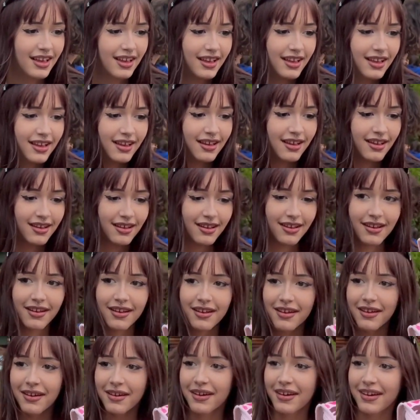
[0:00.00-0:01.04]

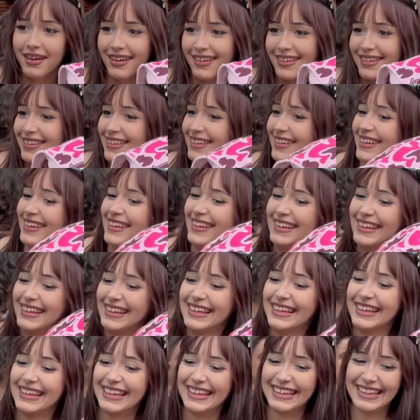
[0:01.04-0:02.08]

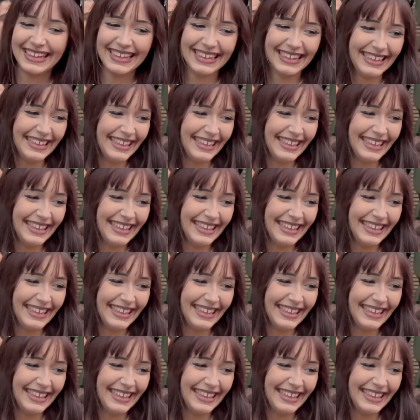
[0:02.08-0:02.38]
(not speaking)